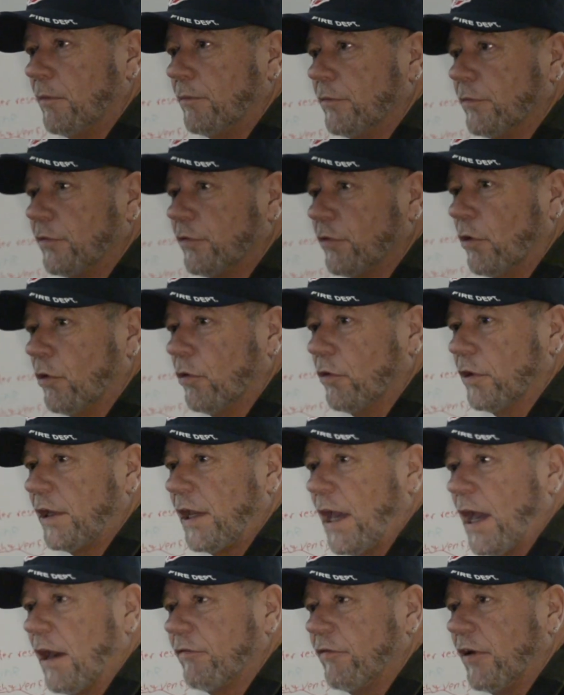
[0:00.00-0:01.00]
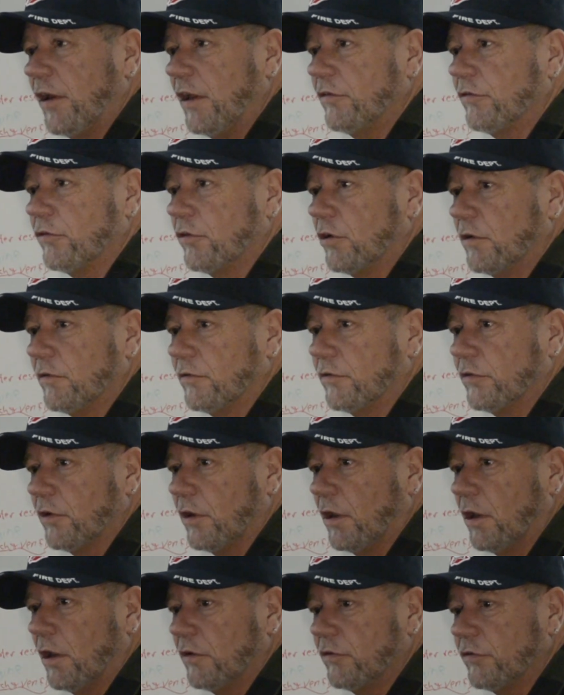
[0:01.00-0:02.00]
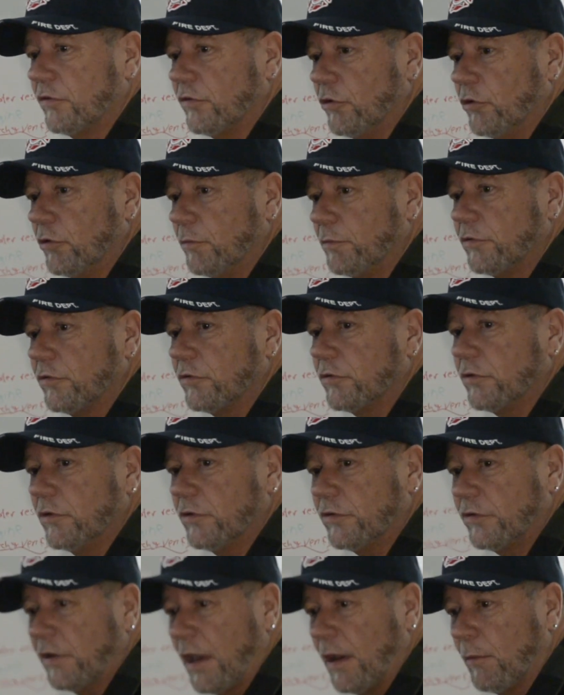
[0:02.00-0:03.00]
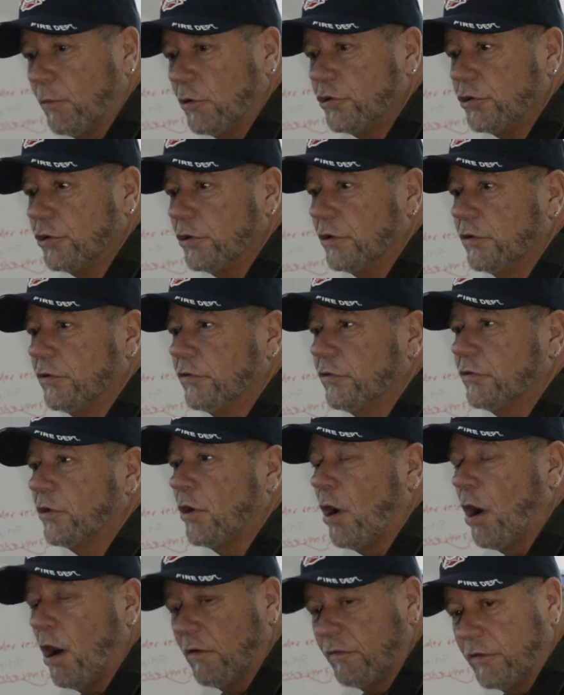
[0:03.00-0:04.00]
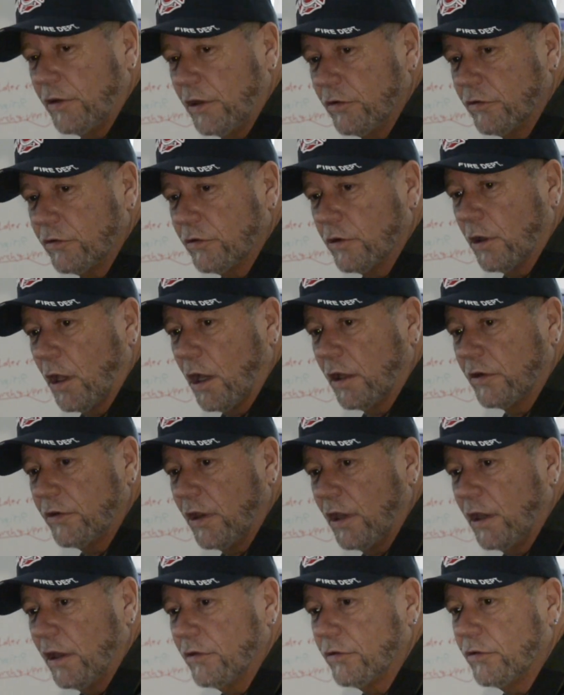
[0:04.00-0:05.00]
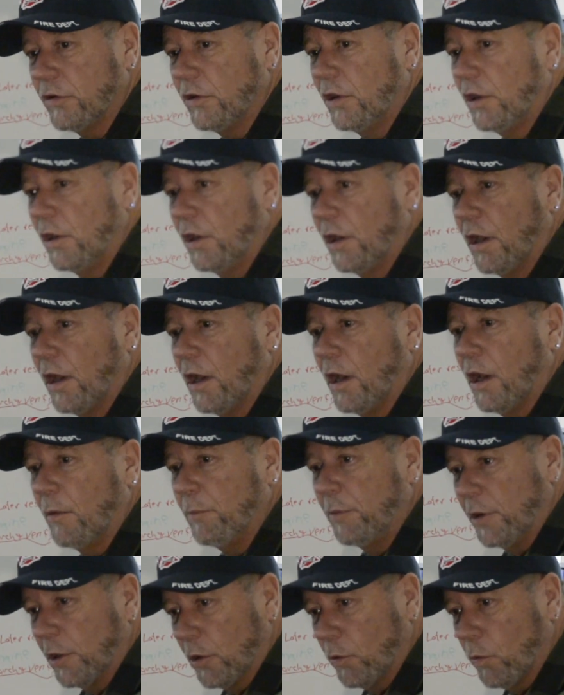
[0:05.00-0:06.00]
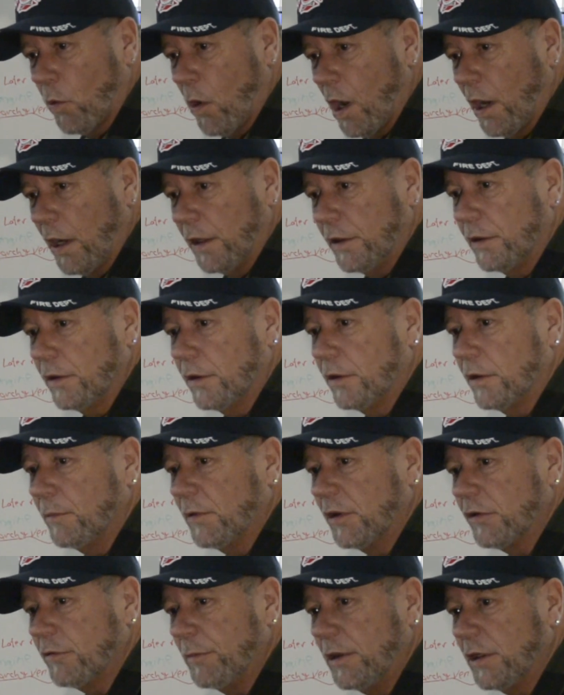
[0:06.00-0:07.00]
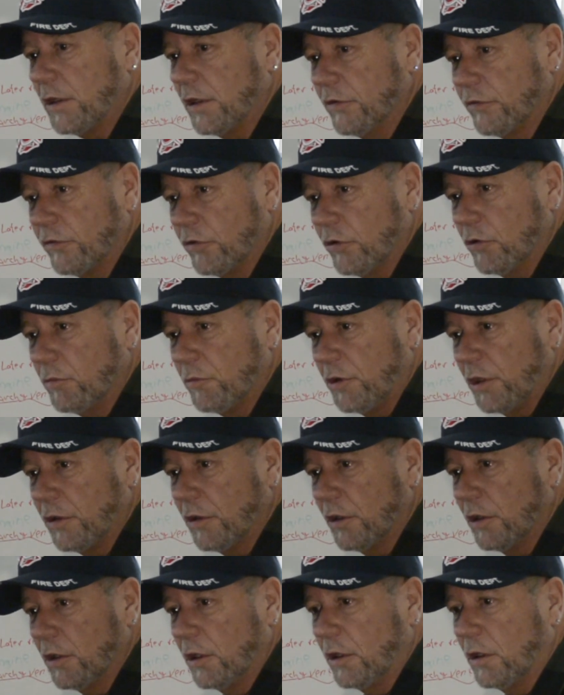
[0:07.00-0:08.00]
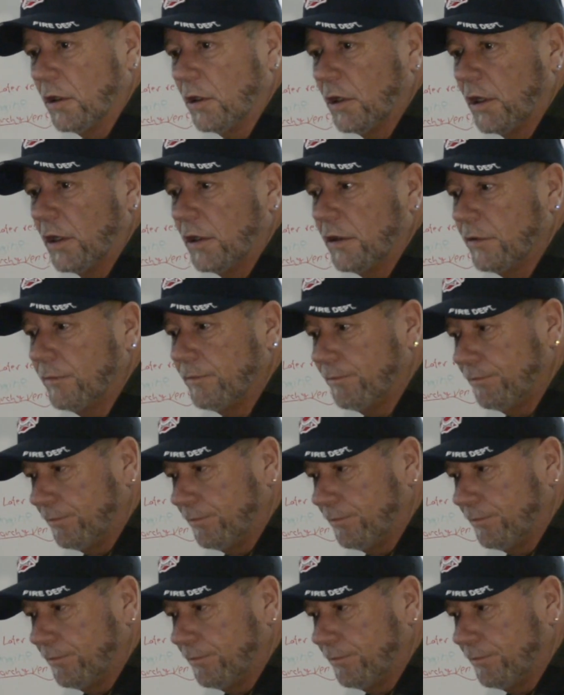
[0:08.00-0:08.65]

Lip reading: So the cafe serves soups, sandwiches, coffees, lattes, beer and wine that must be consumed in the little